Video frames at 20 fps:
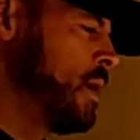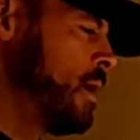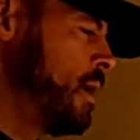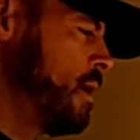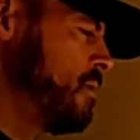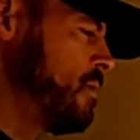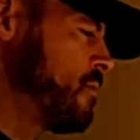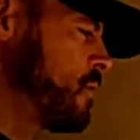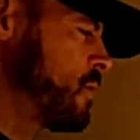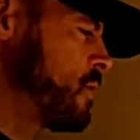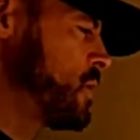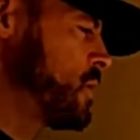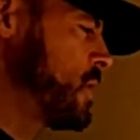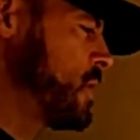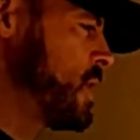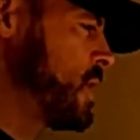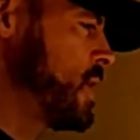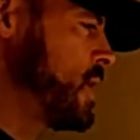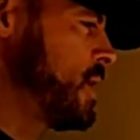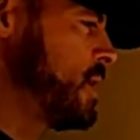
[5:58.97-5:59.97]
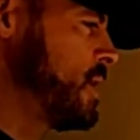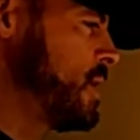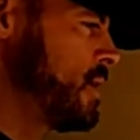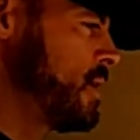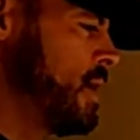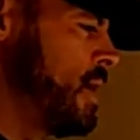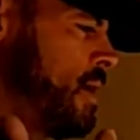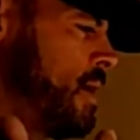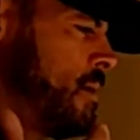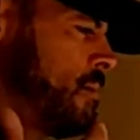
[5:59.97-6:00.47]
Unfortunately,
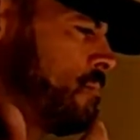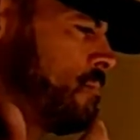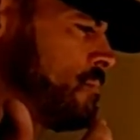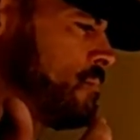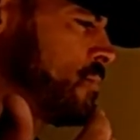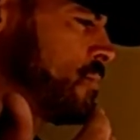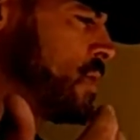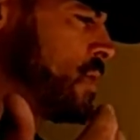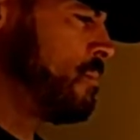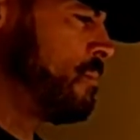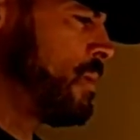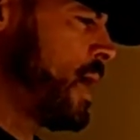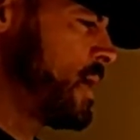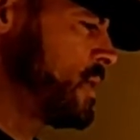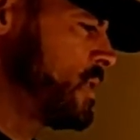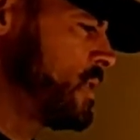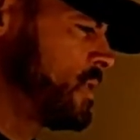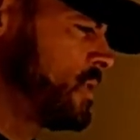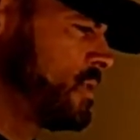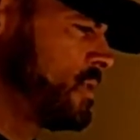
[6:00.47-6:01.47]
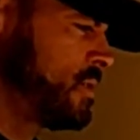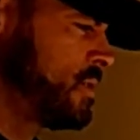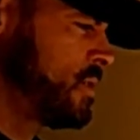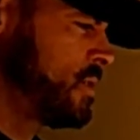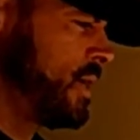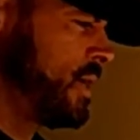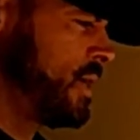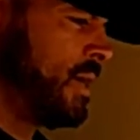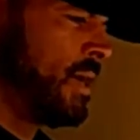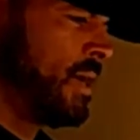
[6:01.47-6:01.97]
some bikes,
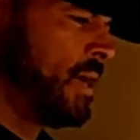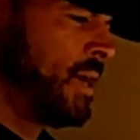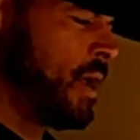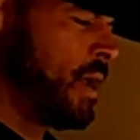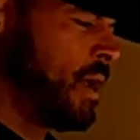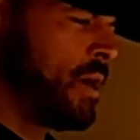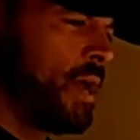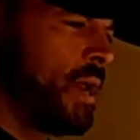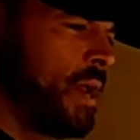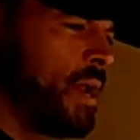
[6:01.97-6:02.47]
and I